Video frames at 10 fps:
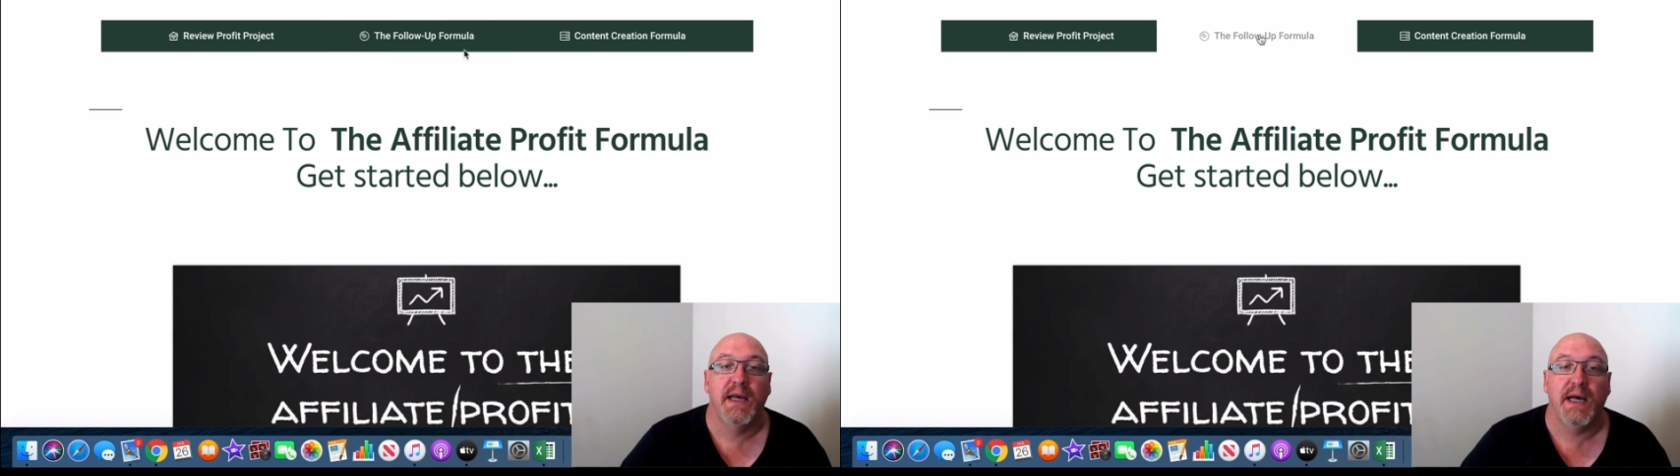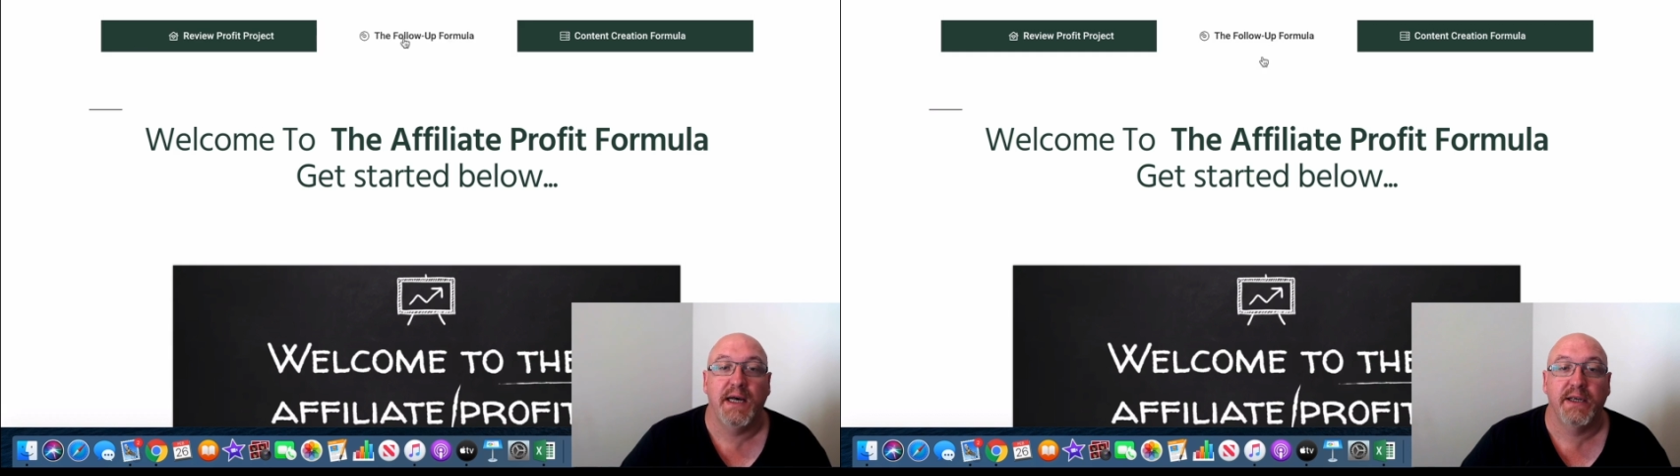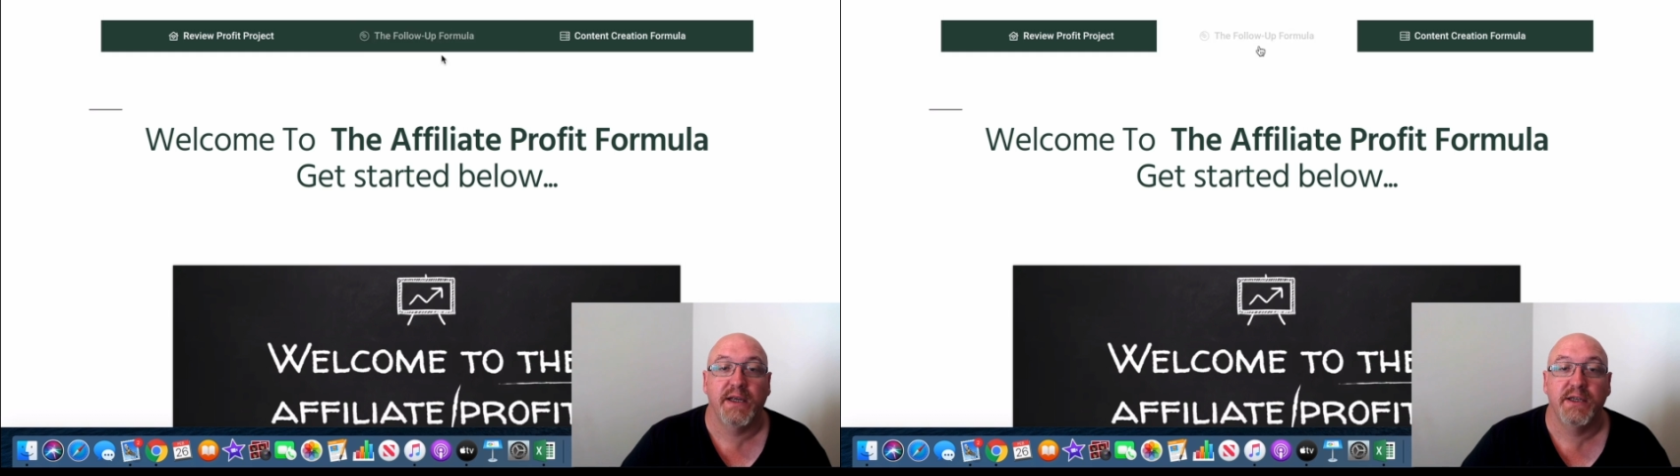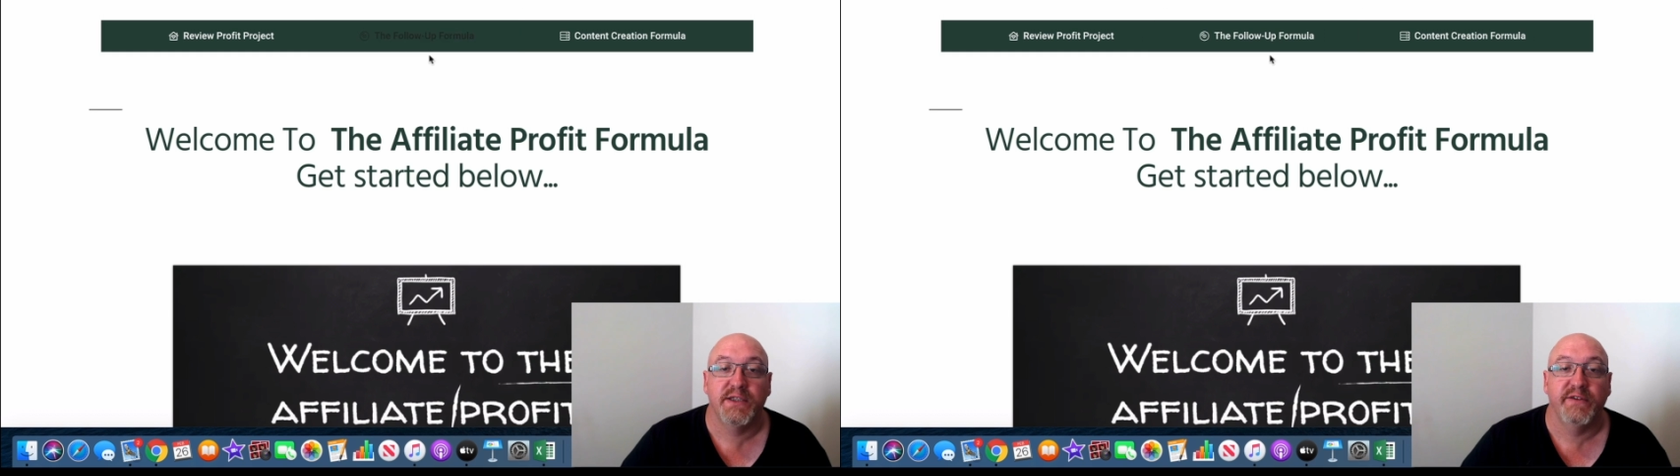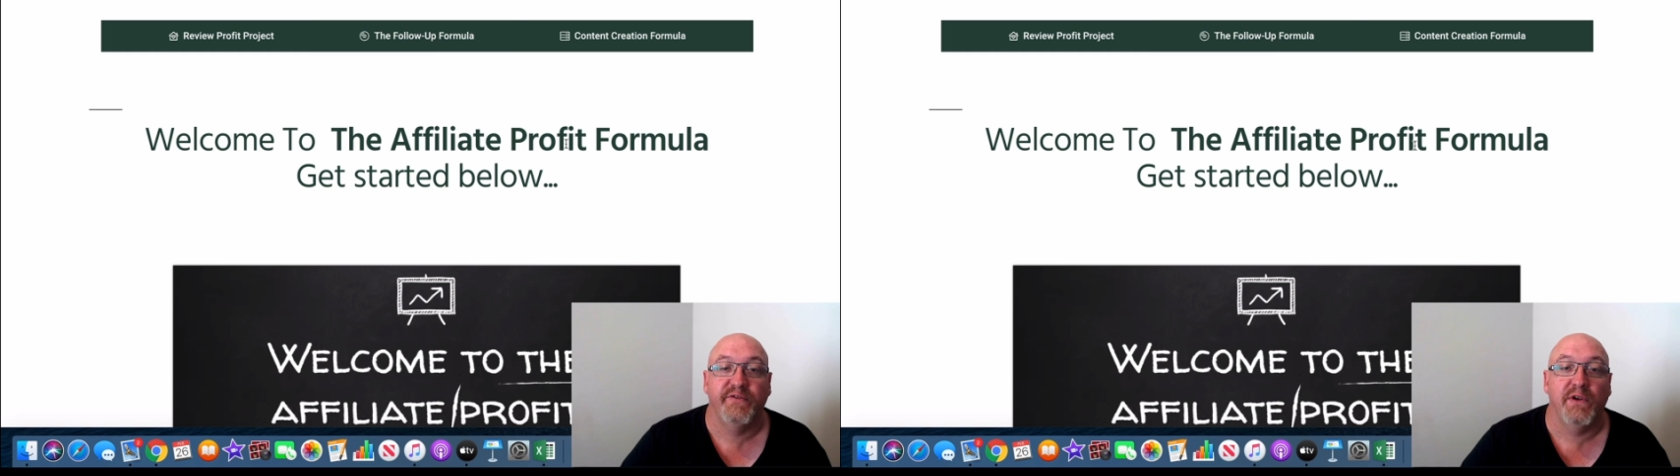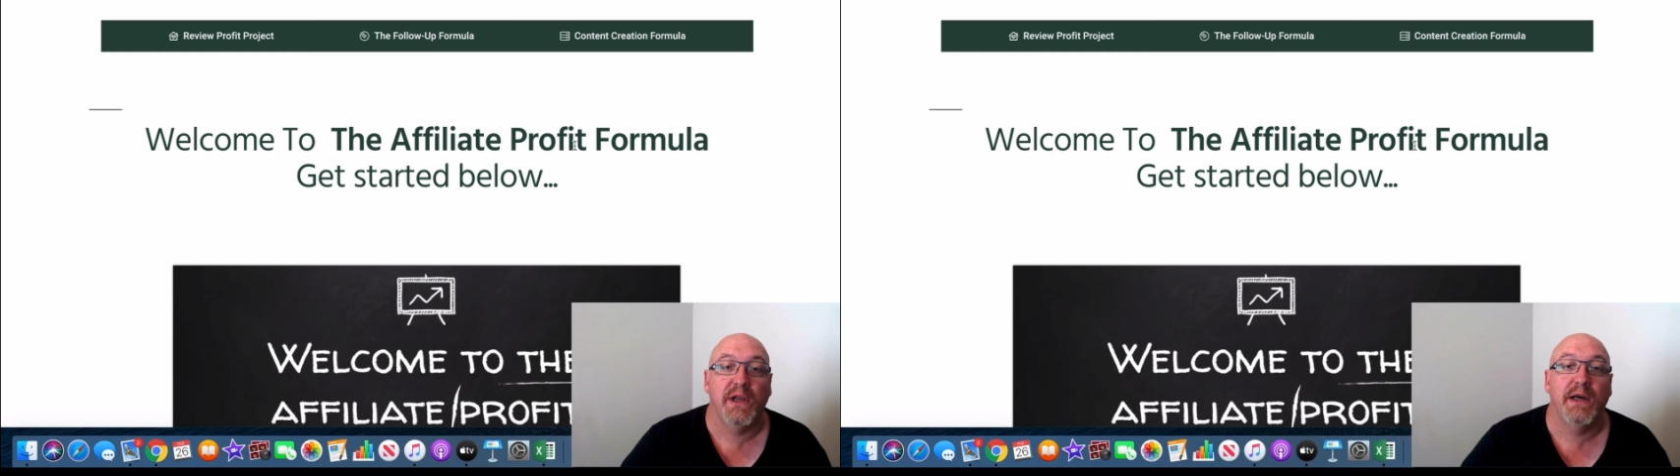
It goes the follow